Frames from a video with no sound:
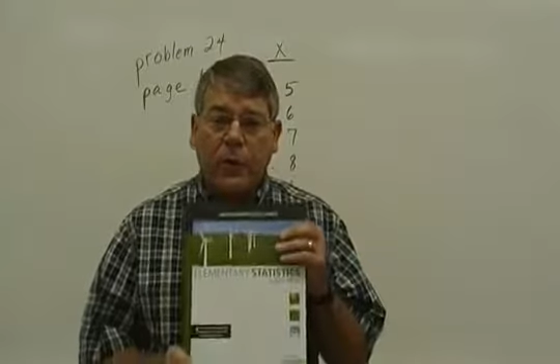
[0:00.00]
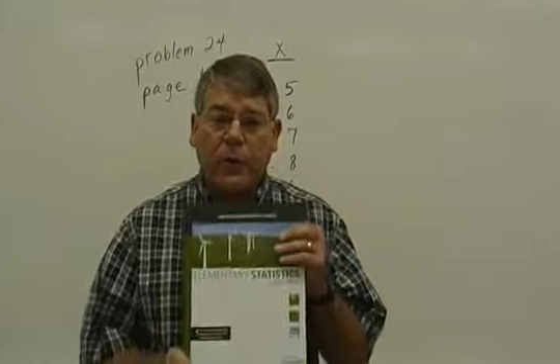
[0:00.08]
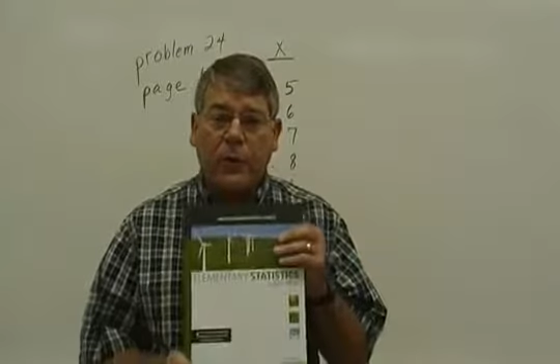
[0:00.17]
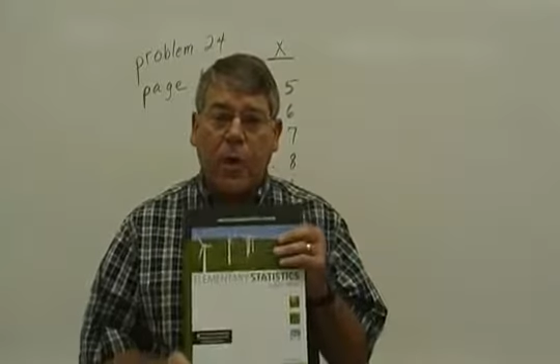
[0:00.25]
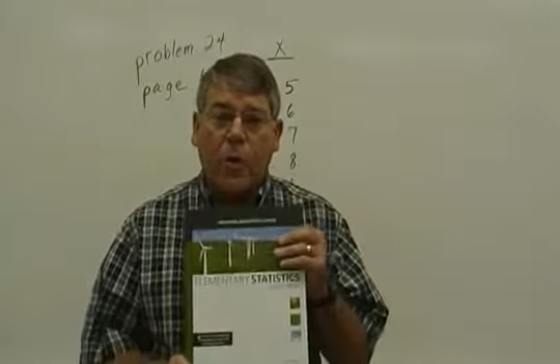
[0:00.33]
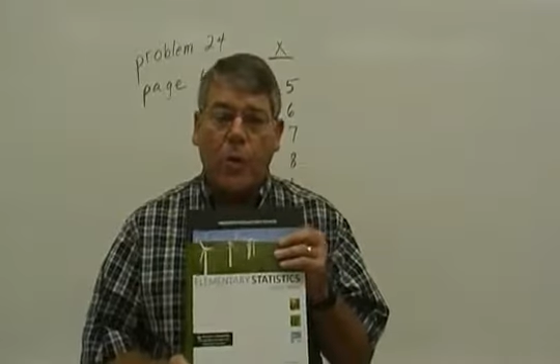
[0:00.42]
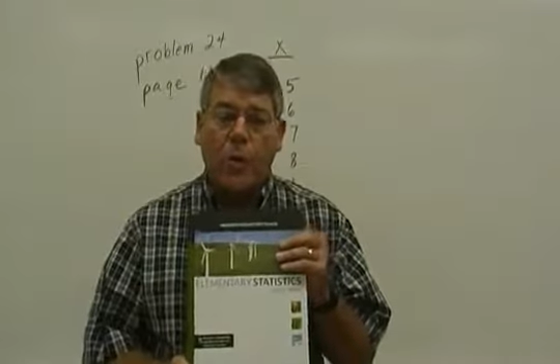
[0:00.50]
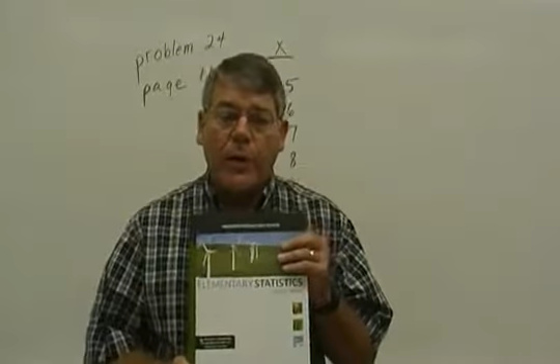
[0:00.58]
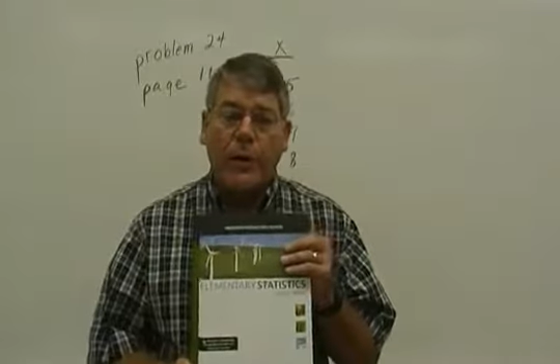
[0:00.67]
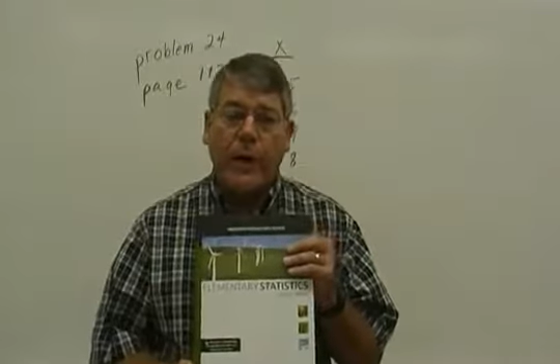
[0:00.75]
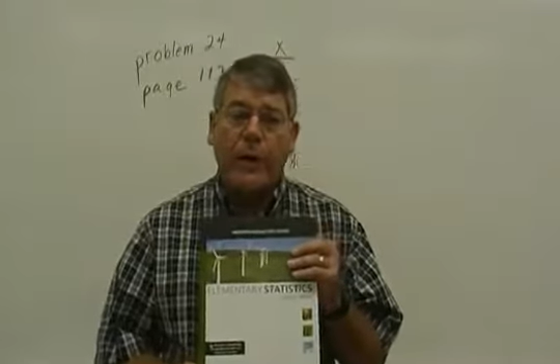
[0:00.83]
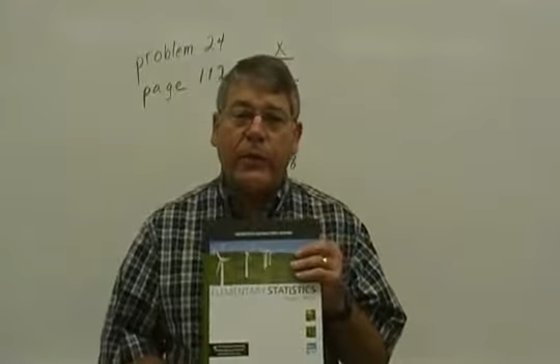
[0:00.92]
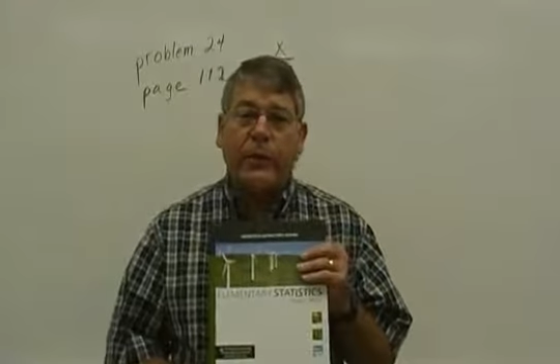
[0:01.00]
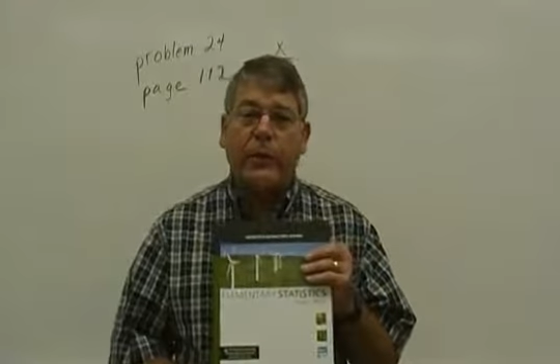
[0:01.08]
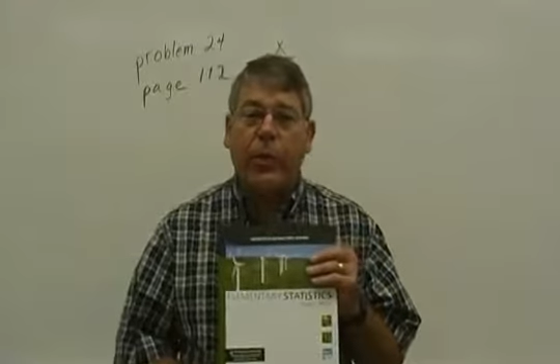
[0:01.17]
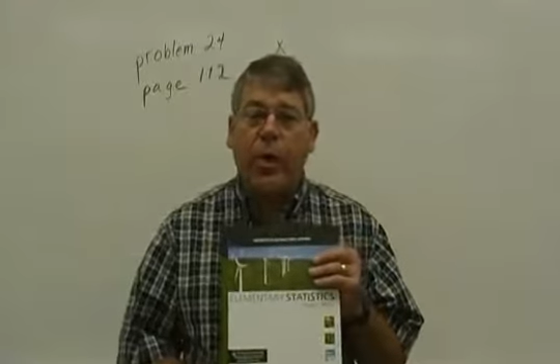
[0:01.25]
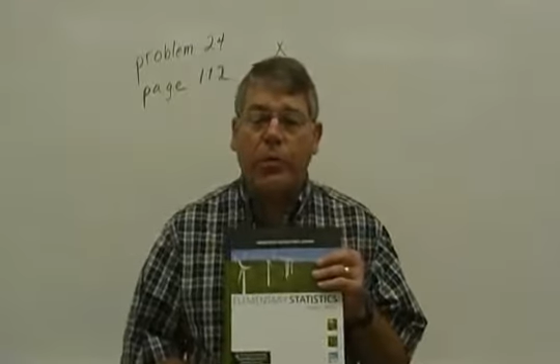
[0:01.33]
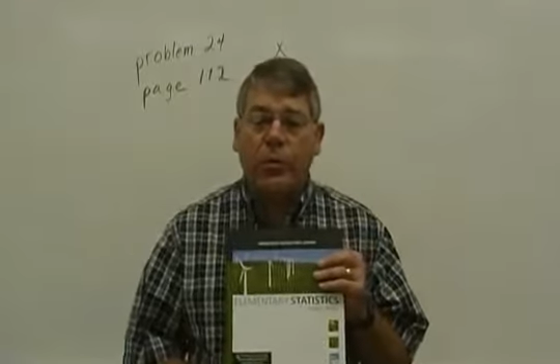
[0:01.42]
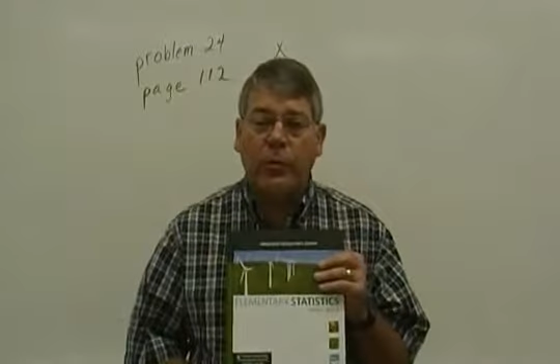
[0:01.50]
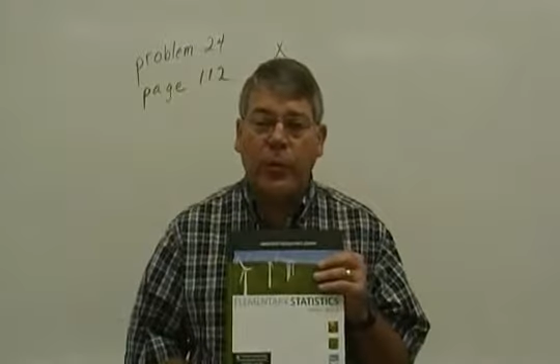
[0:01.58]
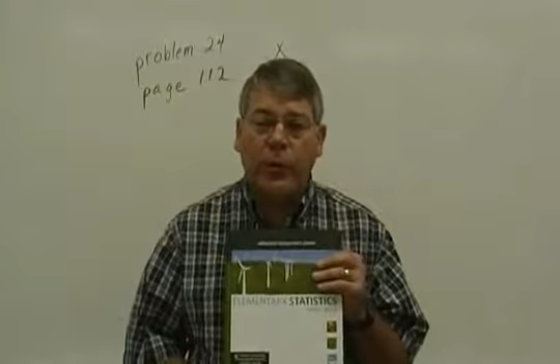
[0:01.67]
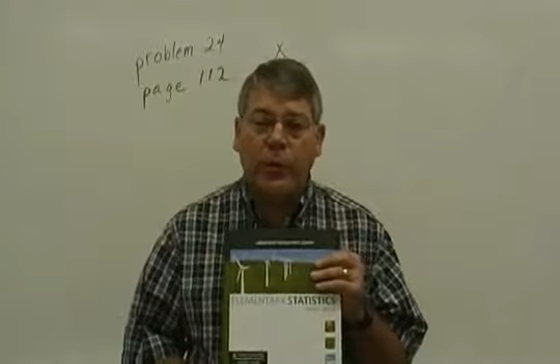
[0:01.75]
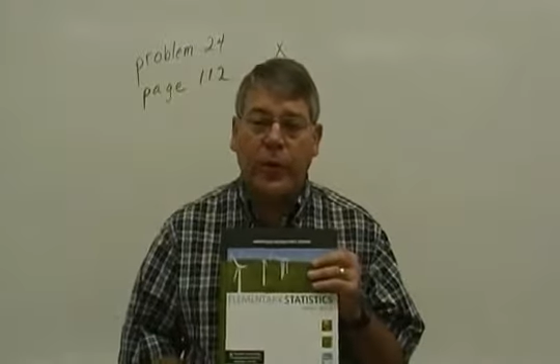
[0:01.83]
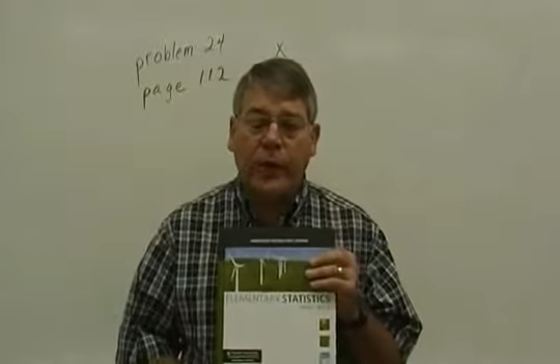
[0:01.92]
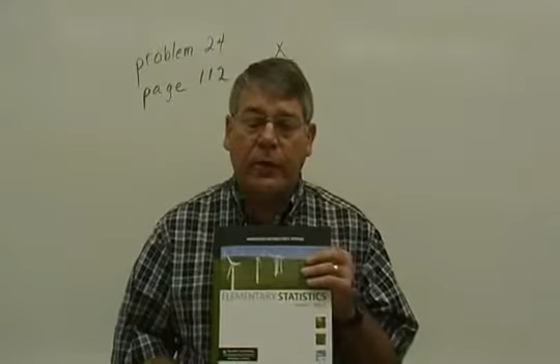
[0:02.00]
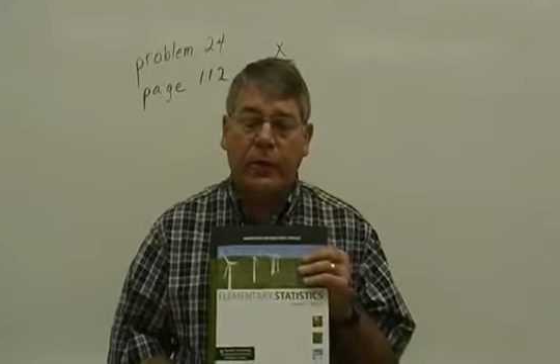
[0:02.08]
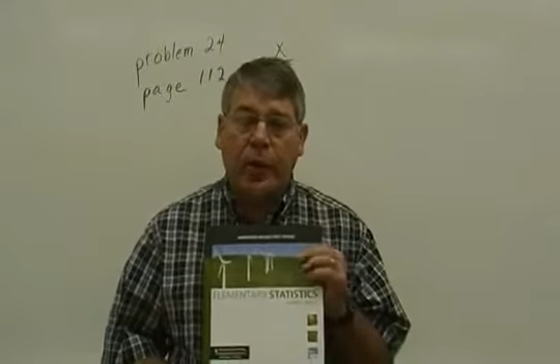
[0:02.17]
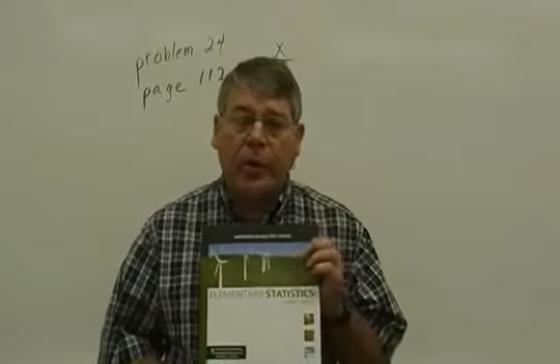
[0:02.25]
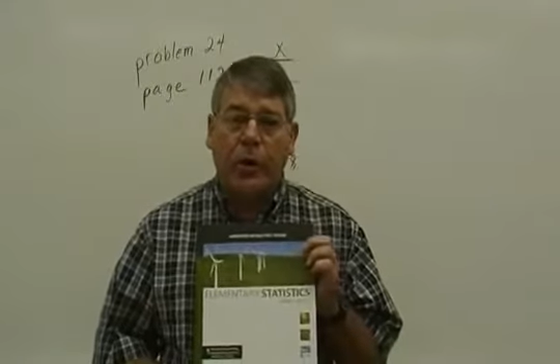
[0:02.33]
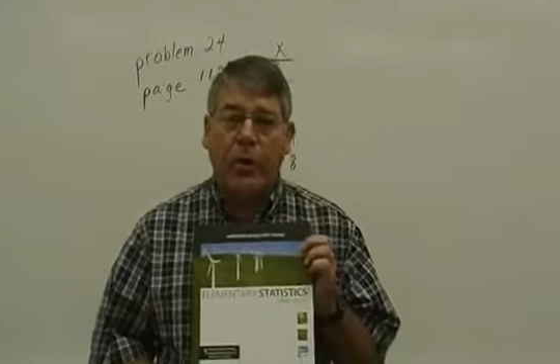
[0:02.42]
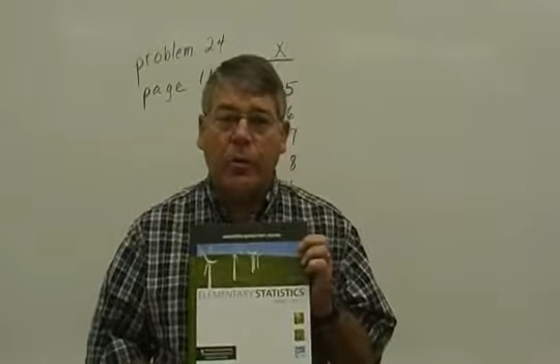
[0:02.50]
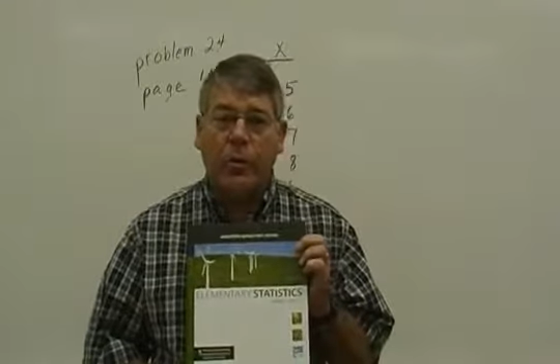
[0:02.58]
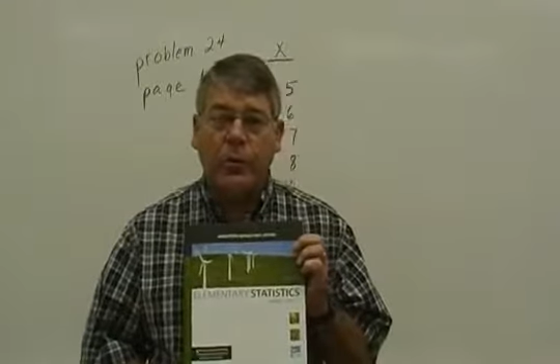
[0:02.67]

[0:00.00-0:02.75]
First of all, we'll be taking this problem from the textbook,